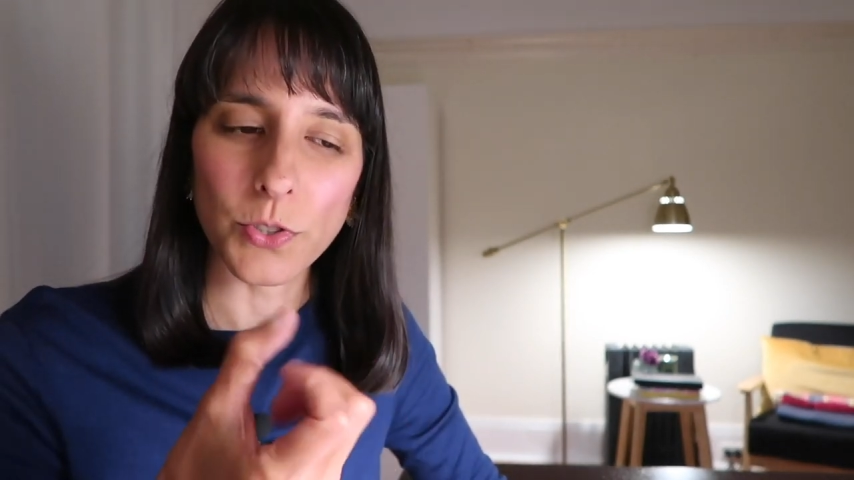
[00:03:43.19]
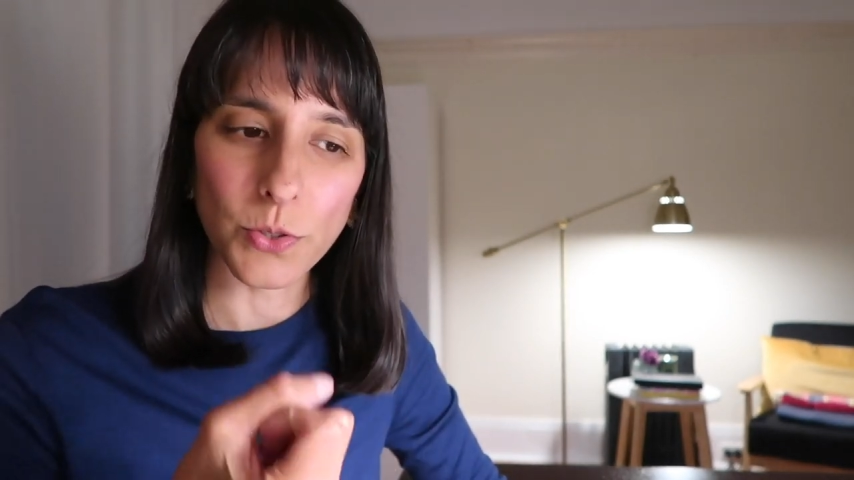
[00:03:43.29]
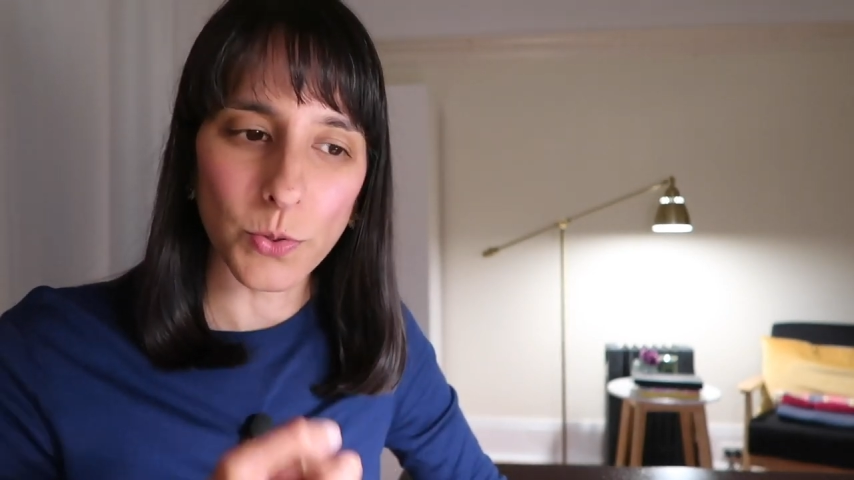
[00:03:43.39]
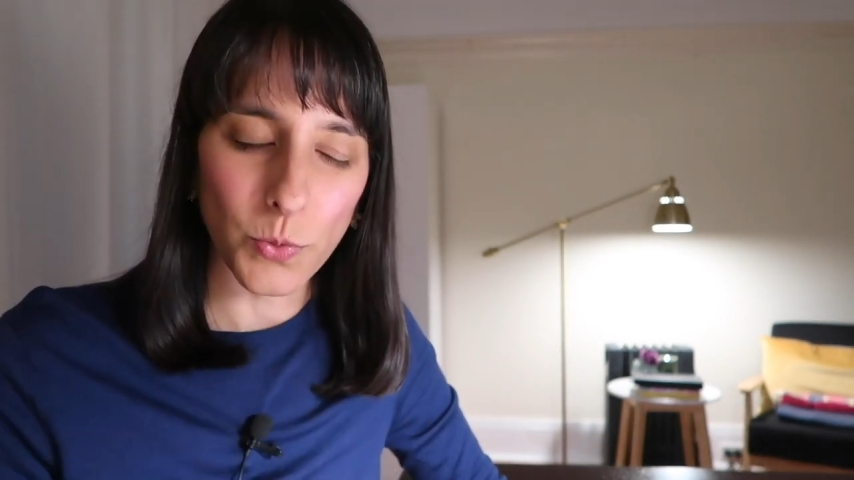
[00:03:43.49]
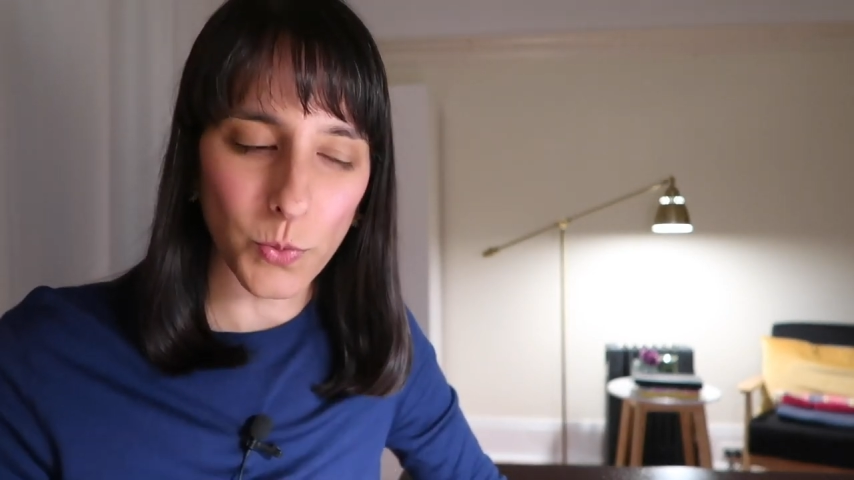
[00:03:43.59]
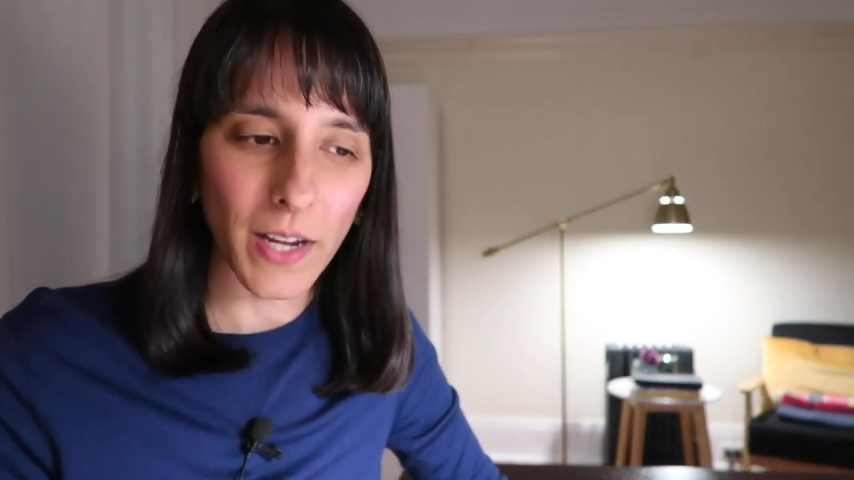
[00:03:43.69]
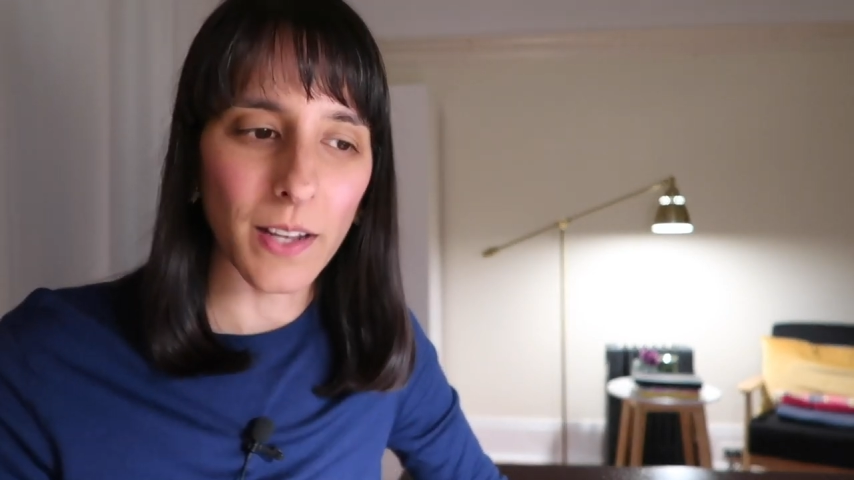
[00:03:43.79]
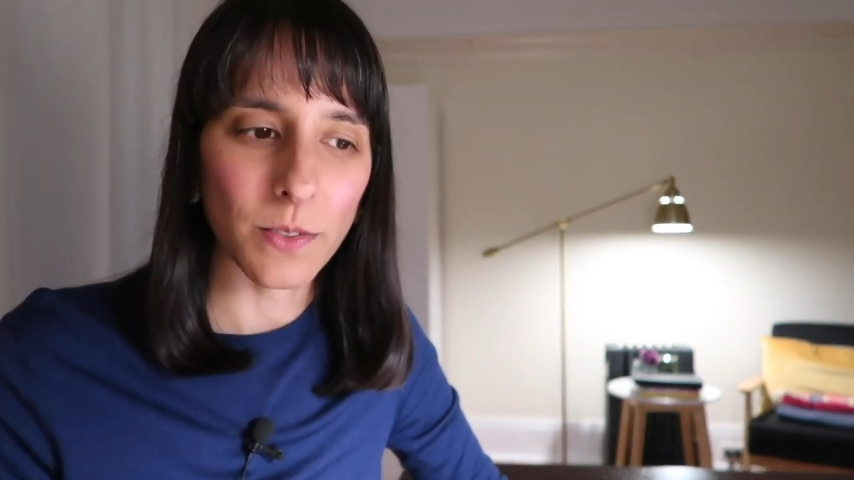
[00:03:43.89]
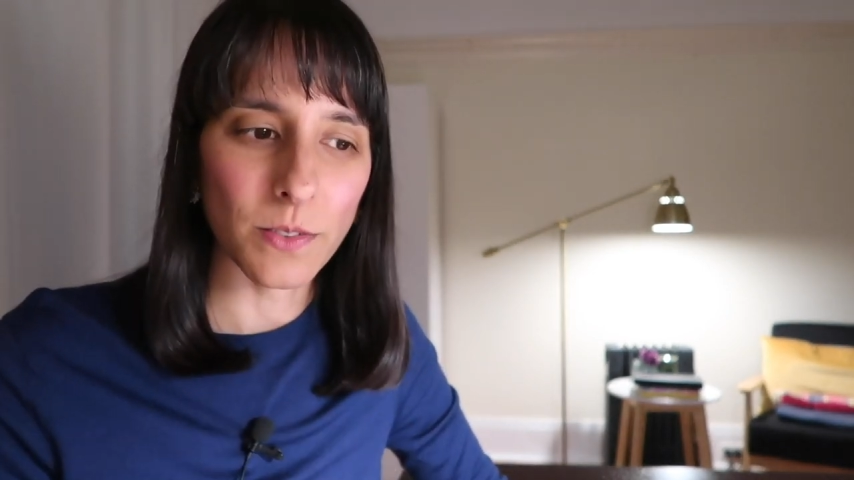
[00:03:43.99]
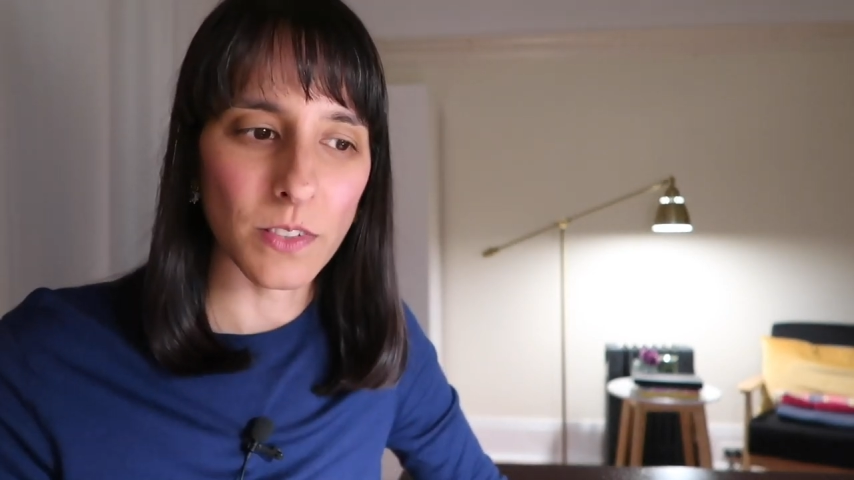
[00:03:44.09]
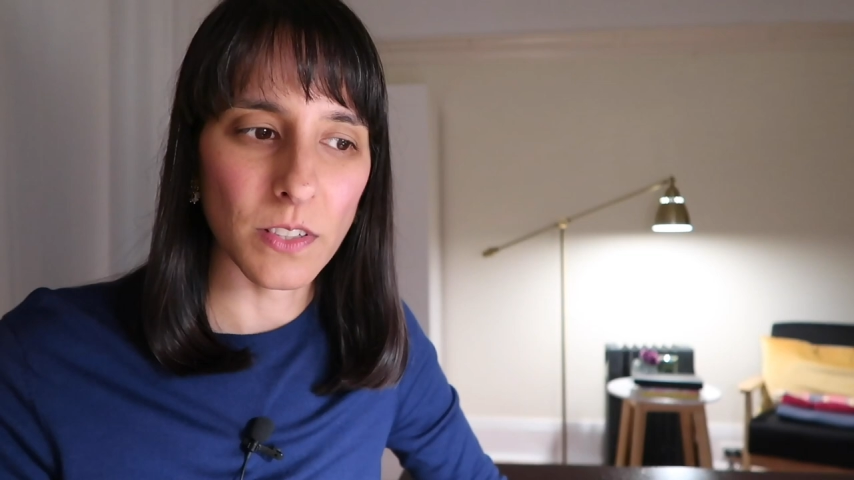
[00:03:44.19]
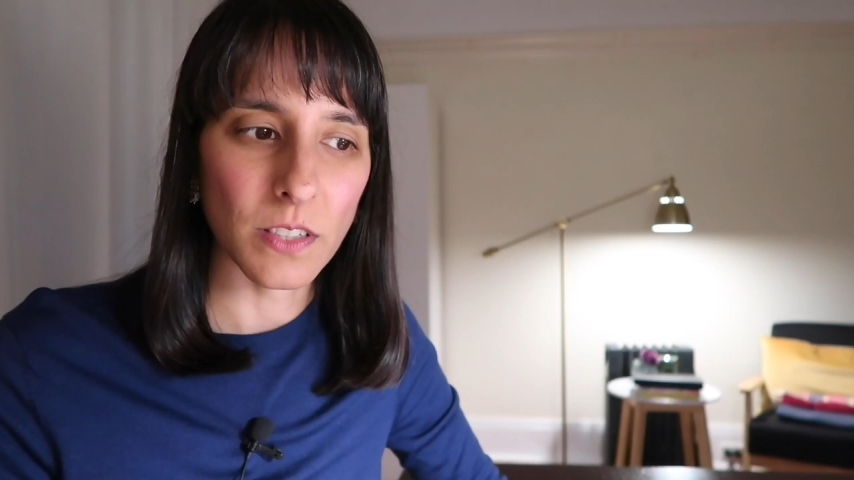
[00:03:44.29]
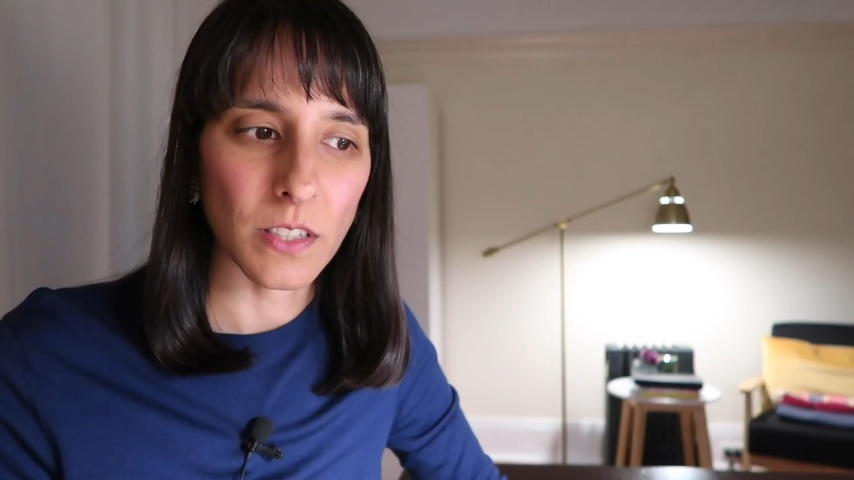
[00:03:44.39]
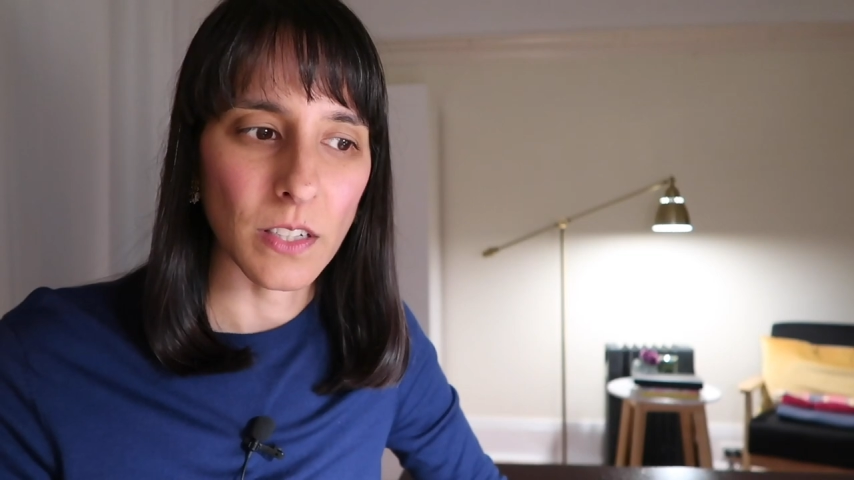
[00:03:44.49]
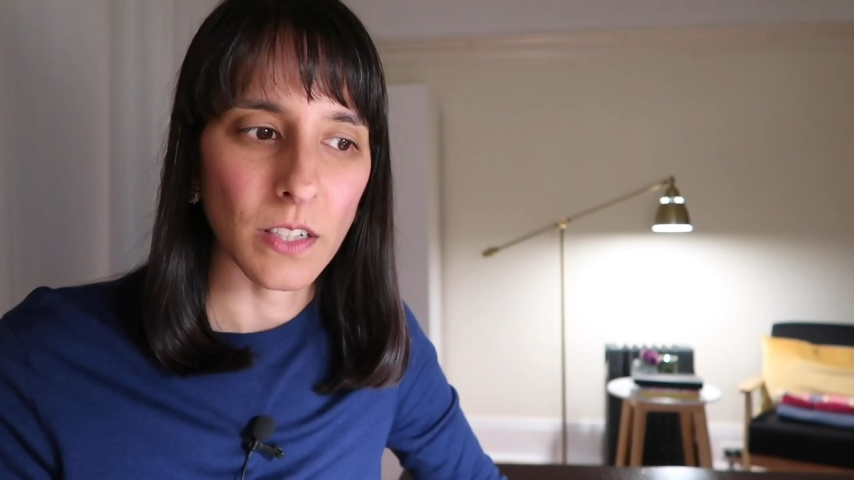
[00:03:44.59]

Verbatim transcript: to ground